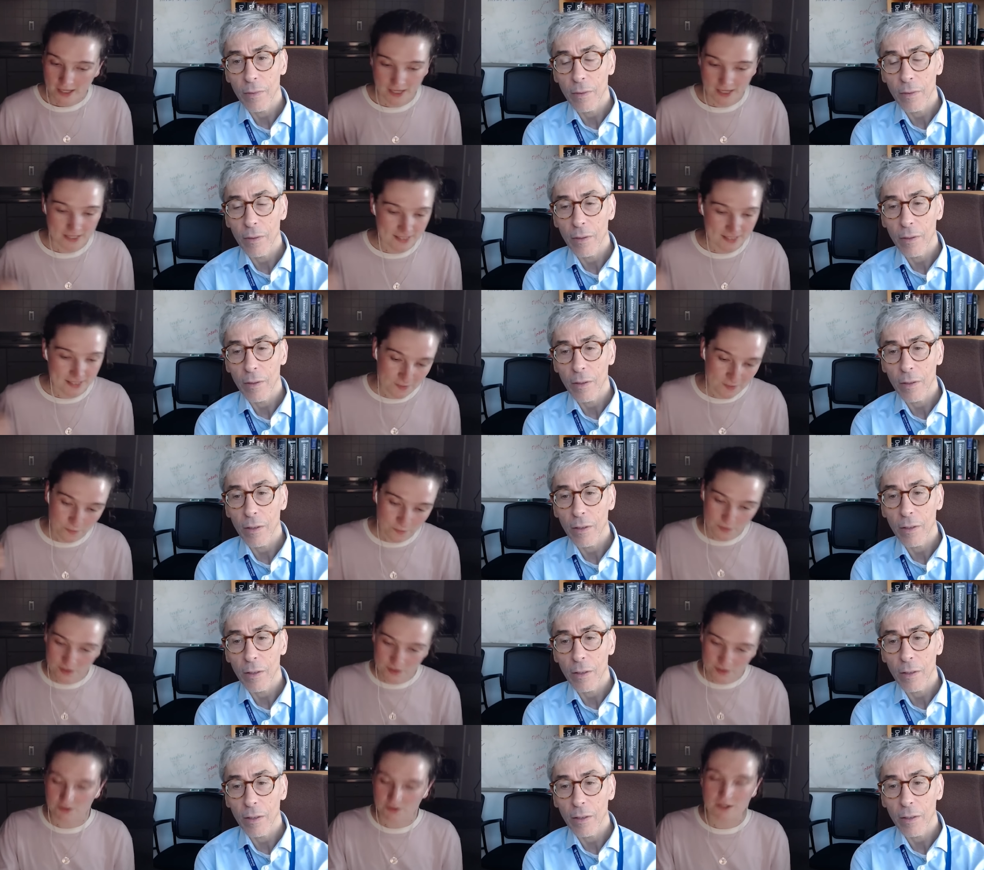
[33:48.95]
Speaker 1: is it
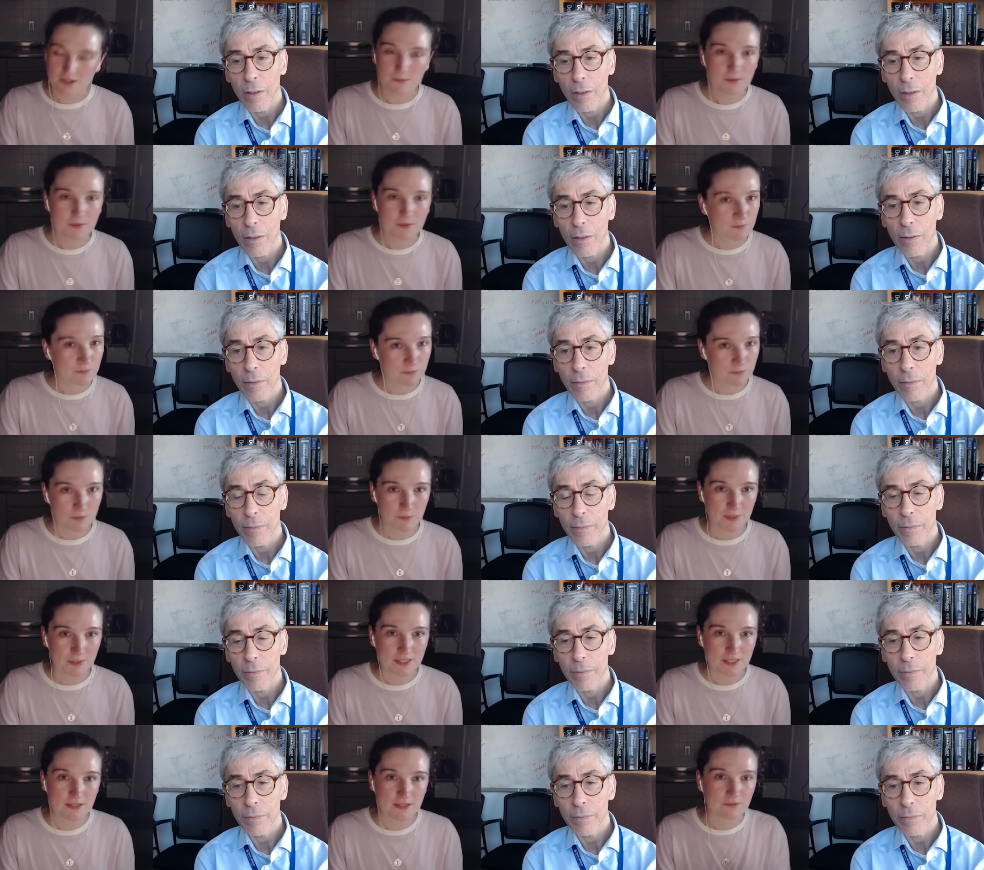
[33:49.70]
one treatment
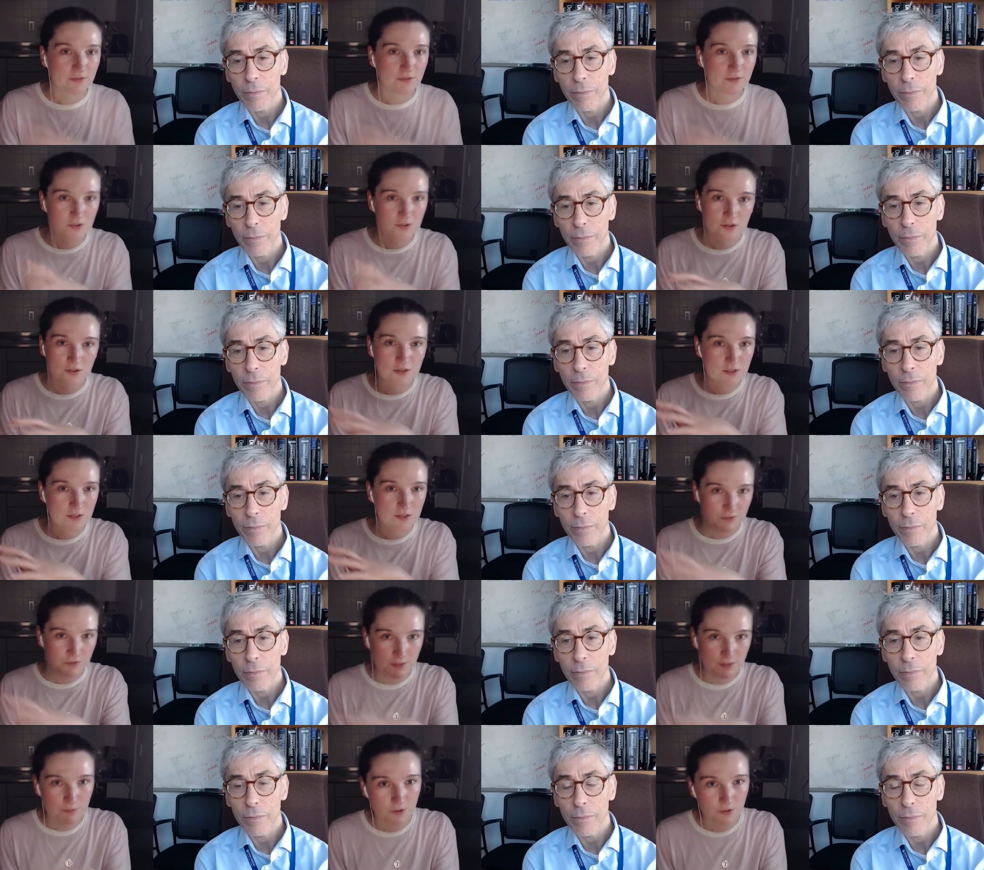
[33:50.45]
would be sufficient
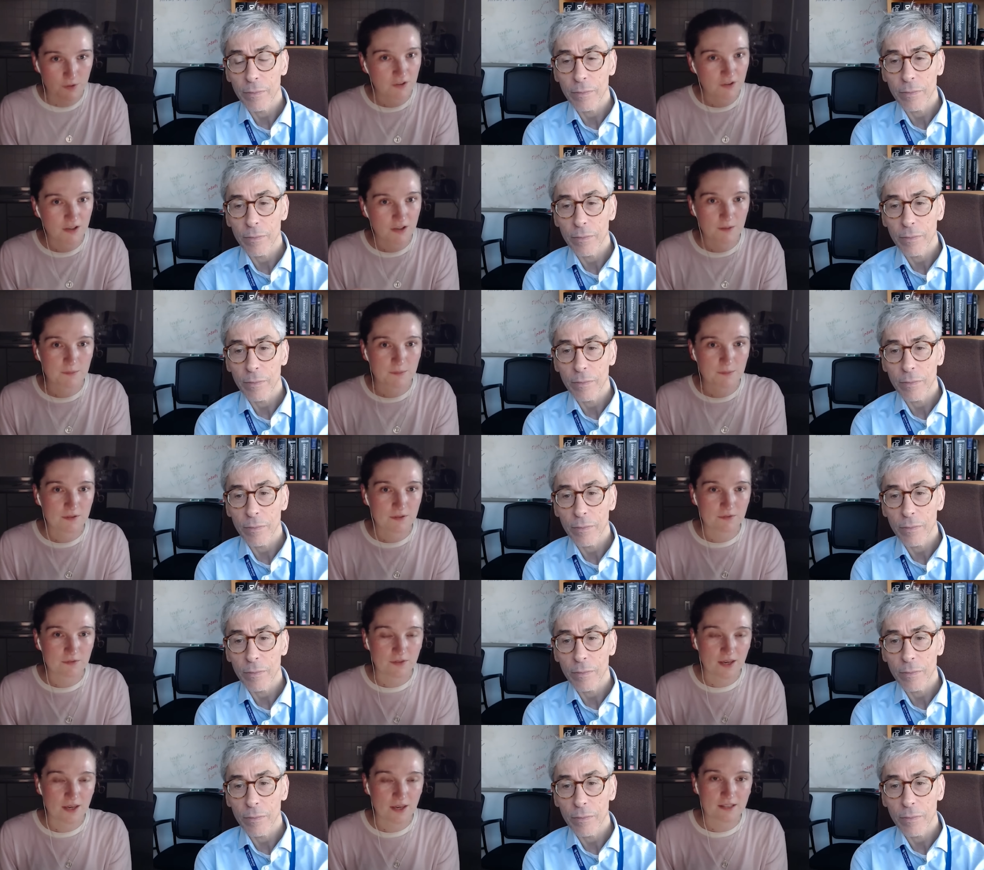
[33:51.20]
to reprogram
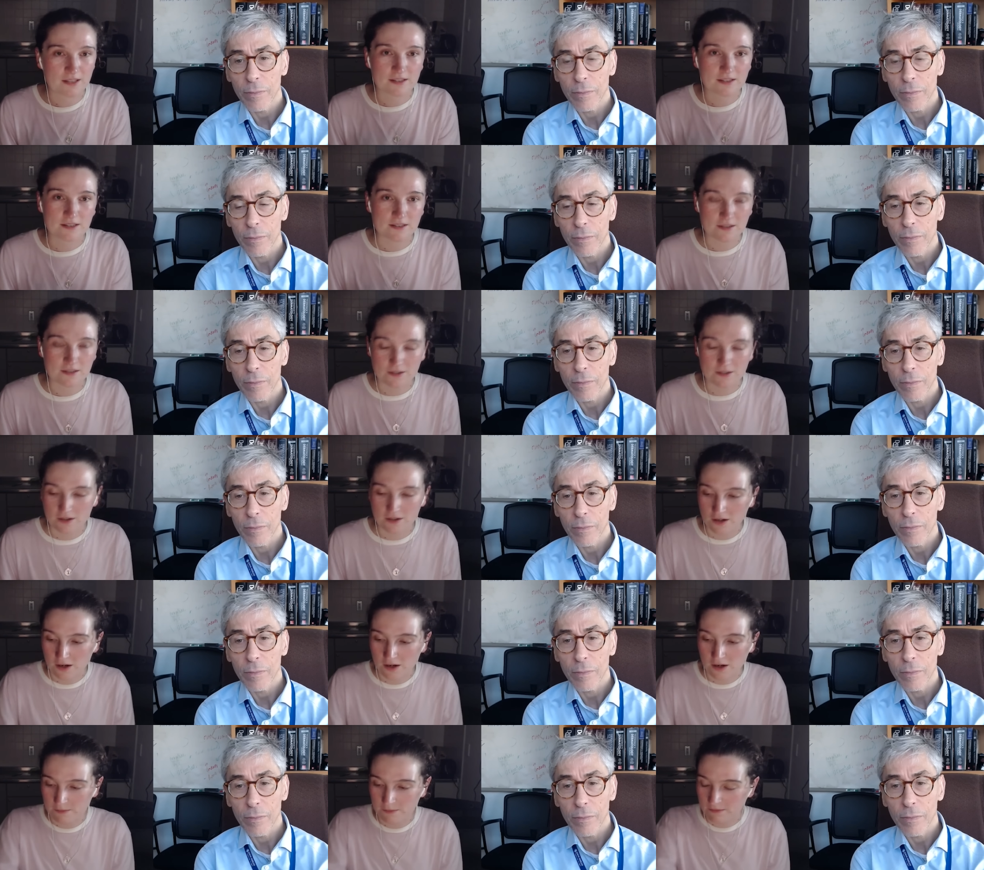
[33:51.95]
the fate?
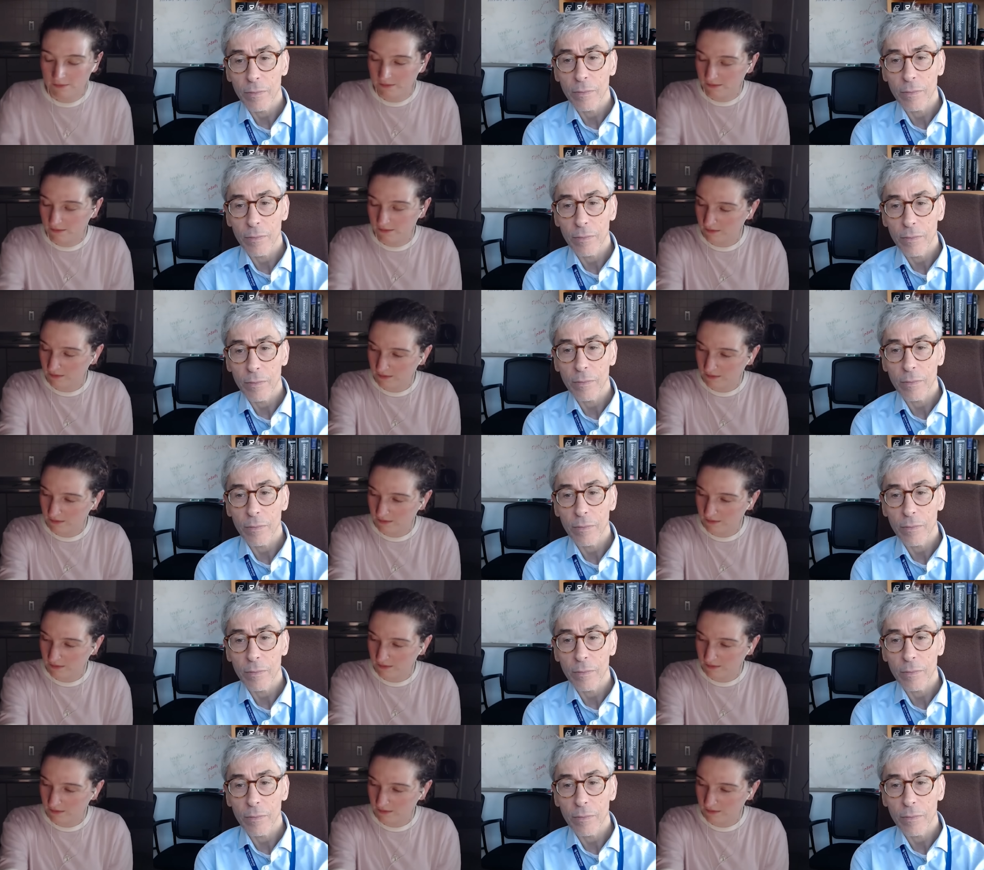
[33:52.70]
Um,